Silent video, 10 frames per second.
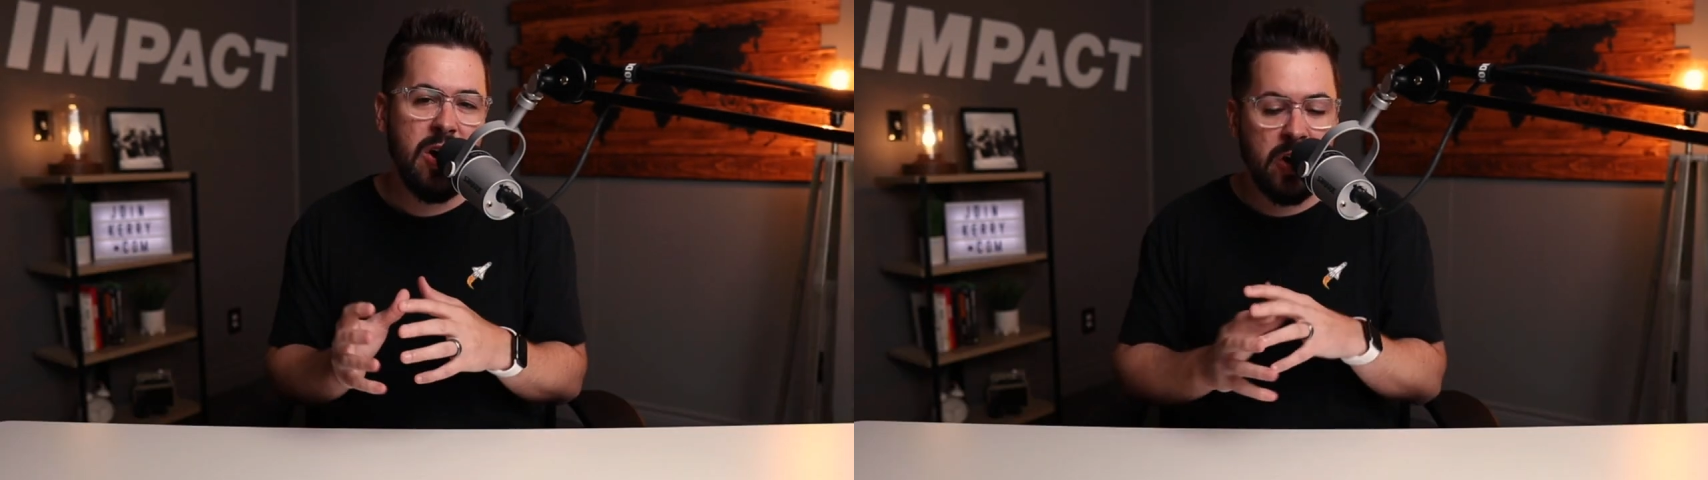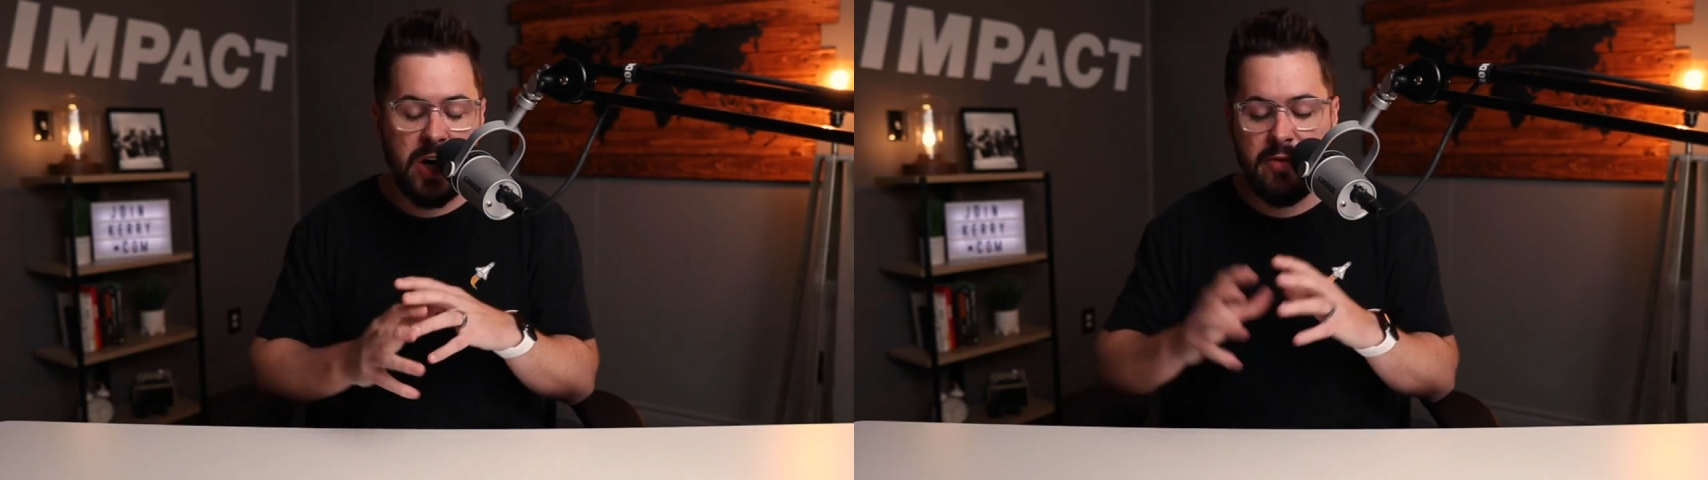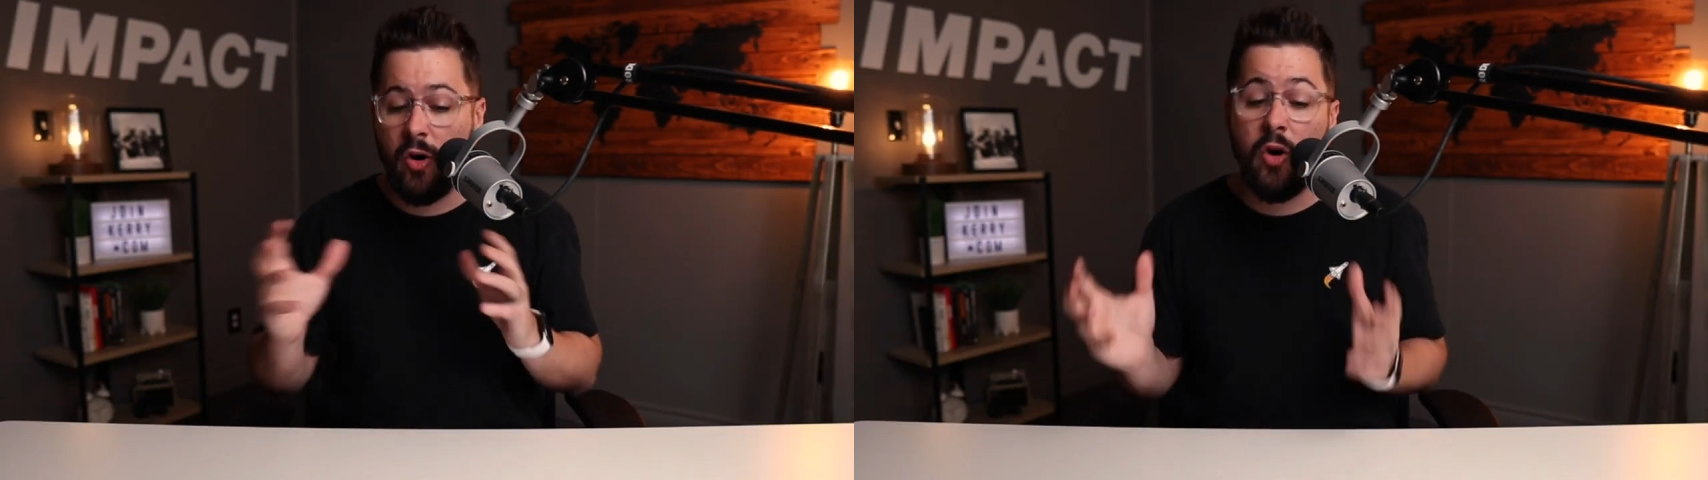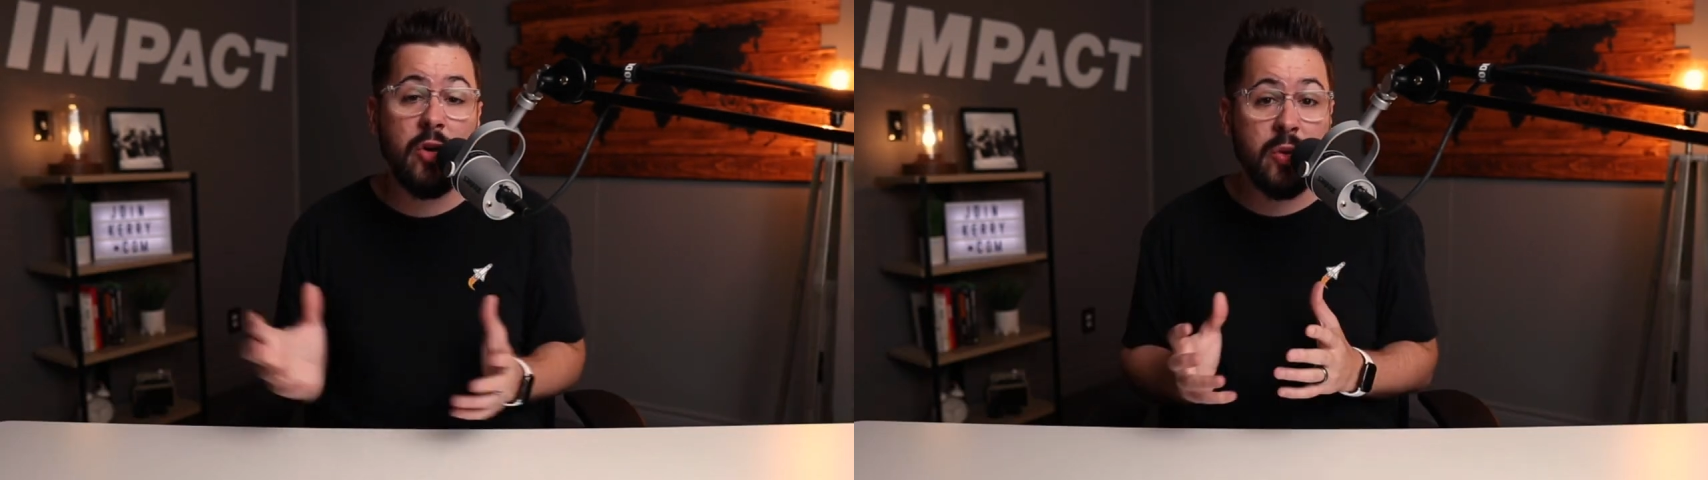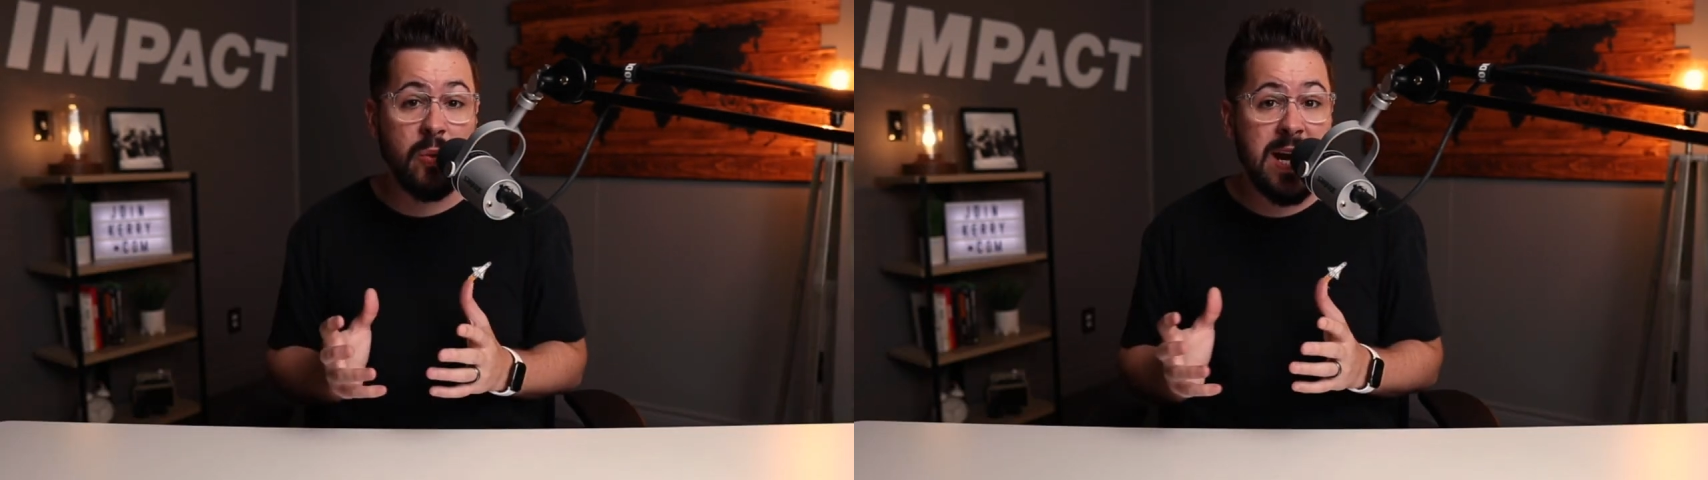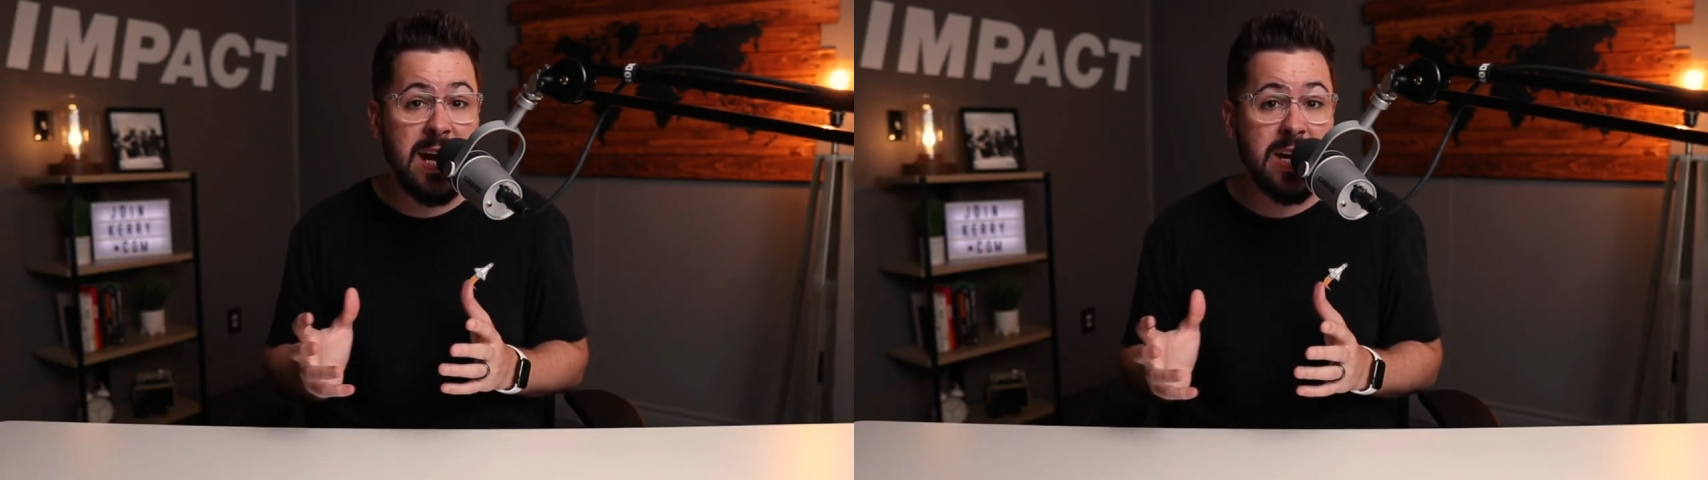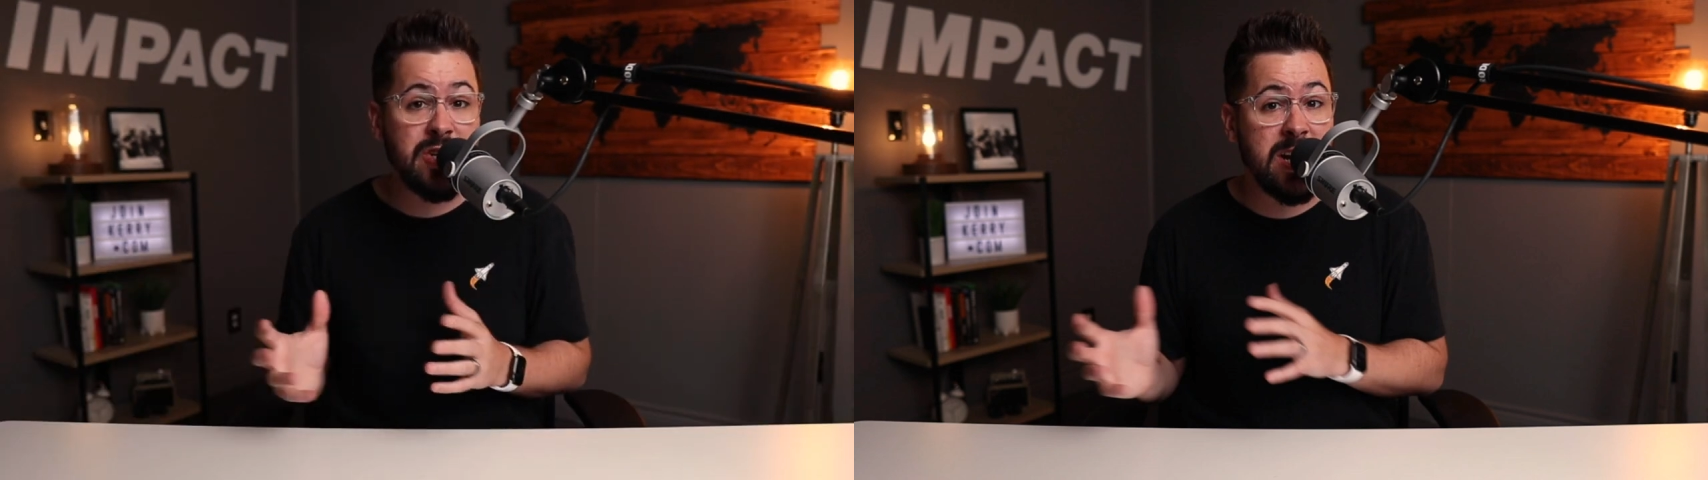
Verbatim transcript: are kind of all the rage